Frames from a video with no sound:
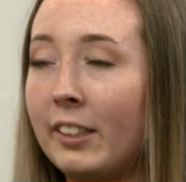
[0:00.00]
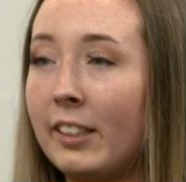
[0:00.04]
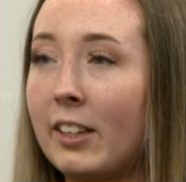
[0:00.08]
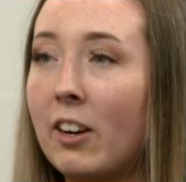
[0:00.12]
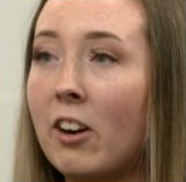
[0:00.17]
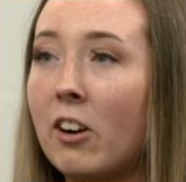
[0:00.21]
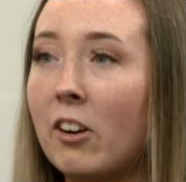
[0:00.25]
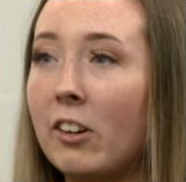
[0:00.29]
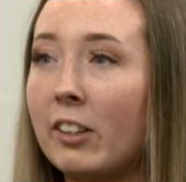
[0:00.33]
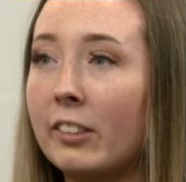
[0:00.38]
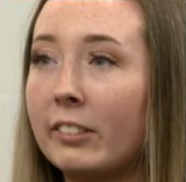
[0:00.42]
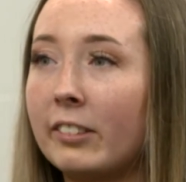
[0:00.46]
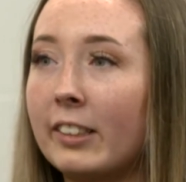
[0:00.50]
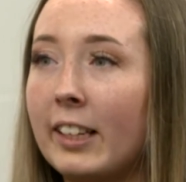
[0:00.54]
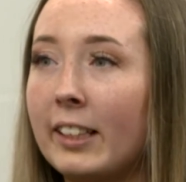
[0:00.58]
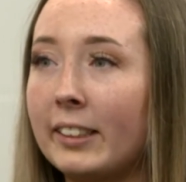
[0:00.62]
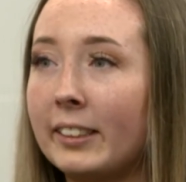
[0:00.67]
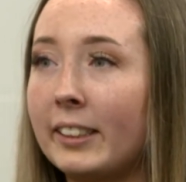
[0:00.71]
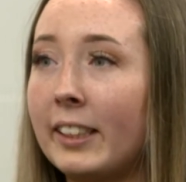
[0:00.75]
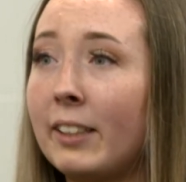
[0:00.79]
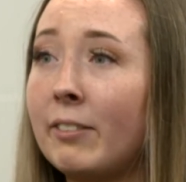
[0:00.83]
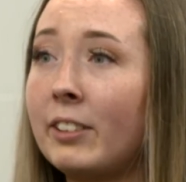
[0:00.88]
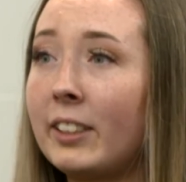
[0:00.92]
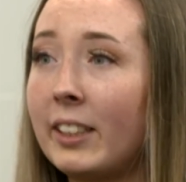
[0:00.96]
art
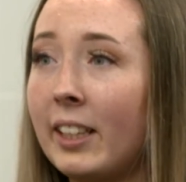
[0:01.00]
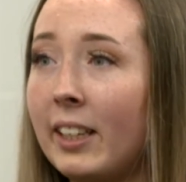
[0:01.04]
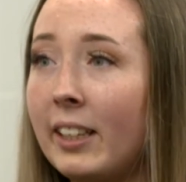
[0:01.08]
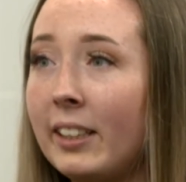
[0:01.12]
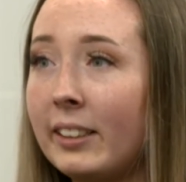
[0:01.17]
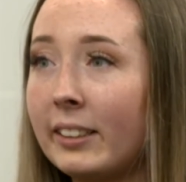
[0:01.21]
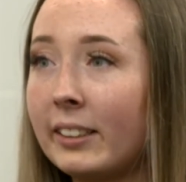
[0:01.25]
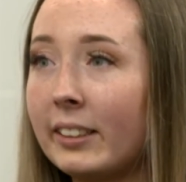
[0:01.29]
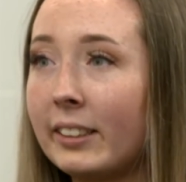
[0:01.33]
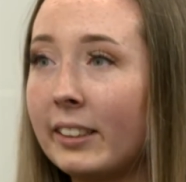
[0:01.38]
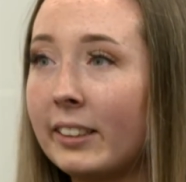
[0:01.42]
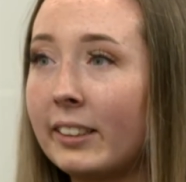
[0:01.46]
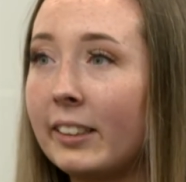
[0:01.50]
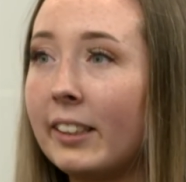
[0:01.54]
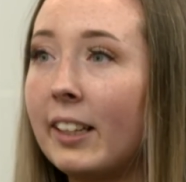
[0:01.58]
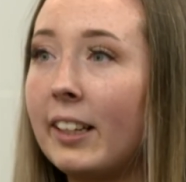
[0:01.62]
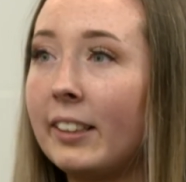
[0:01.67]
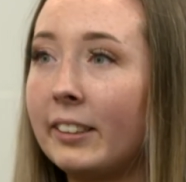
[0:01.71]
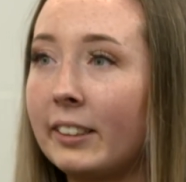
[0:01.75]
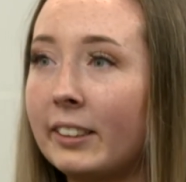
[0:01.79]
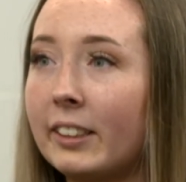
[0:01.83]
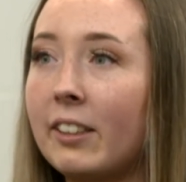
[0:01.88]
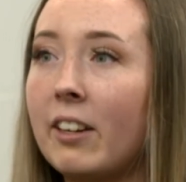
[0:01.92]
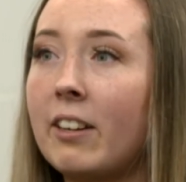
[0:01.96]
activities
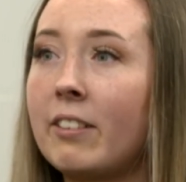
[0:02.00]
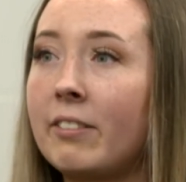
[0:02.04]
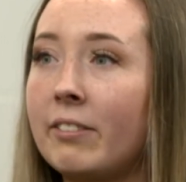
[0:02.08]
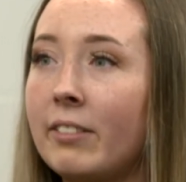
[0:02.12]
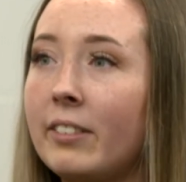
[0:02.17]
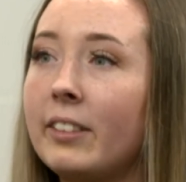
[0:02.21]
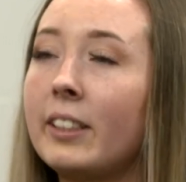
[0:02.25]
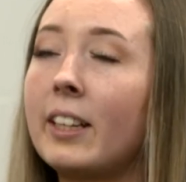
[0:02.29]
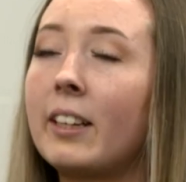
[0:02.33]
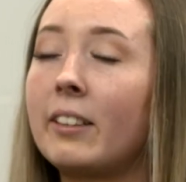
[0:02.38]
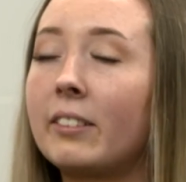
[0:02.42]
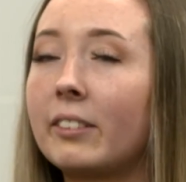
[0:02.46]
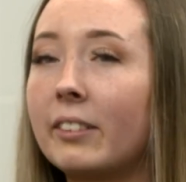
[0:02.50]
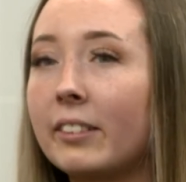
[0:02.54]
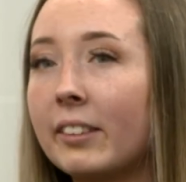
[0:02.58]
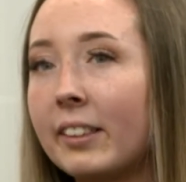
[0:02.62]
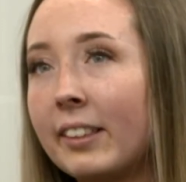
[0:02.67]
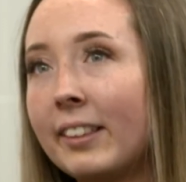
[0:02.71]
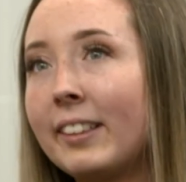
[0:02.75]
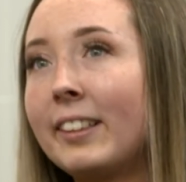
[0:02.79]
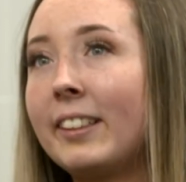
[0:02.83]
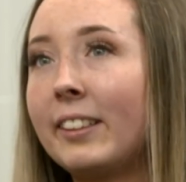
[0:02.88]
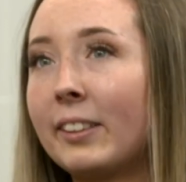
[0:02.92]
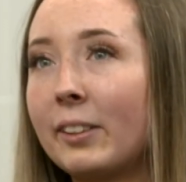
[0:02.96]
and stuff, and
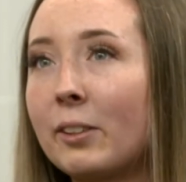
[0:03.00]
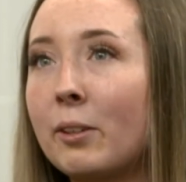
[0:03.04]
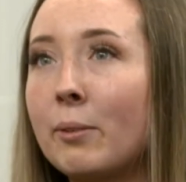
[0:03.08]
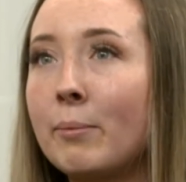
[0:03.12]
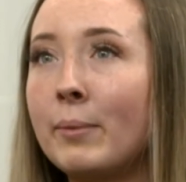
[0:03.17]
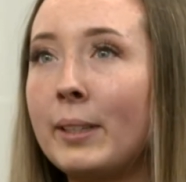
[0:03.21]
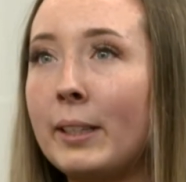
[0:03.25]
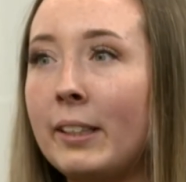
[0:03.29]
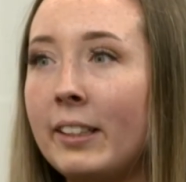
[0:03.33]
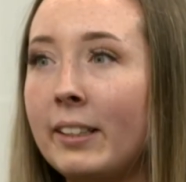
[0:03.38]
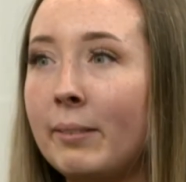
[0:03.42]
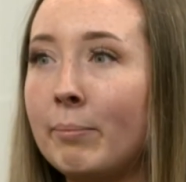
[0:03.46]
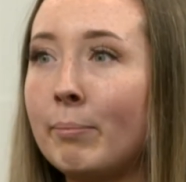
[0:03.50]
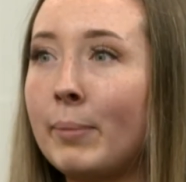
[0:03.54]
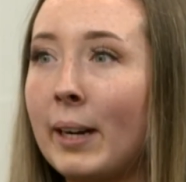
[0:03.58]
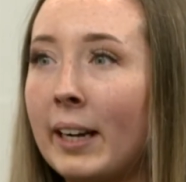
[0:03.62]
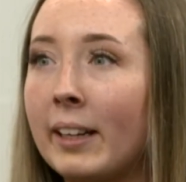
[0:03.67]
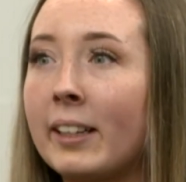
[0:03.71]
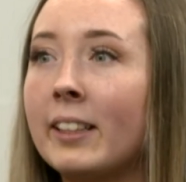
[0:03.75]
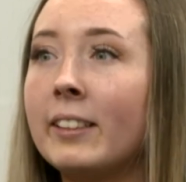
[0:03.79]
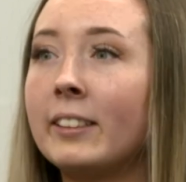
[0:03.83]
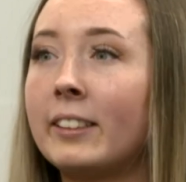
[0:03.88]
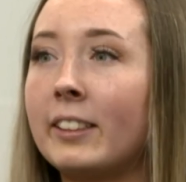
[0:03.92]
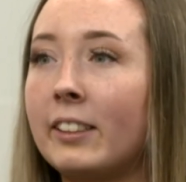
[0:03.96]
that got me
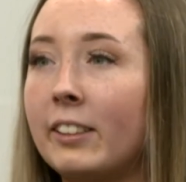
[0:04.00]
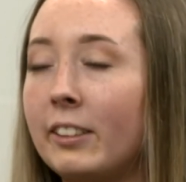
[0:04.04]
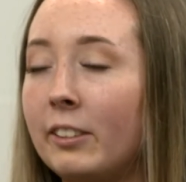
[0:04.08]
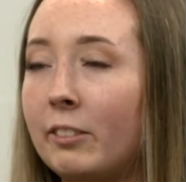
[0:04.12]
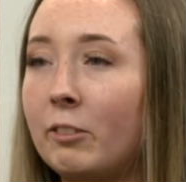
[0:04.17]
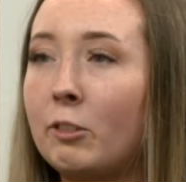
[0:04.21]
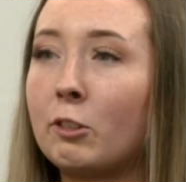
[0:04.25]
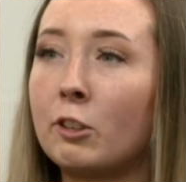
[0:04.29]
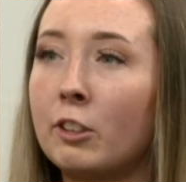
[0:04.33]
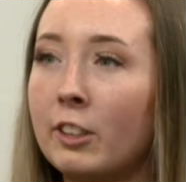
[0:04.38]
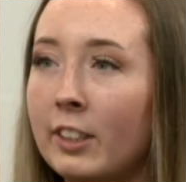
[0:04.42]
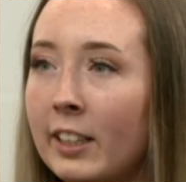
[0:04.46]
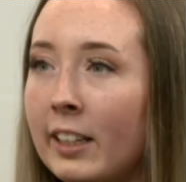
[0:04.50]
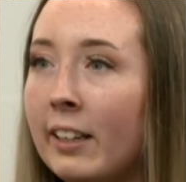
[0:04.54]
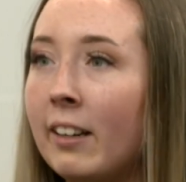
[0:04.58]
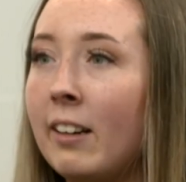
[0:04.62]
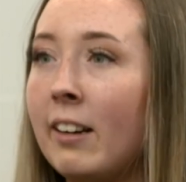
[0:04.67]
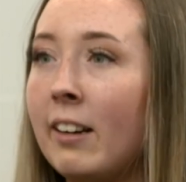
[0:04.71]
back into drawing and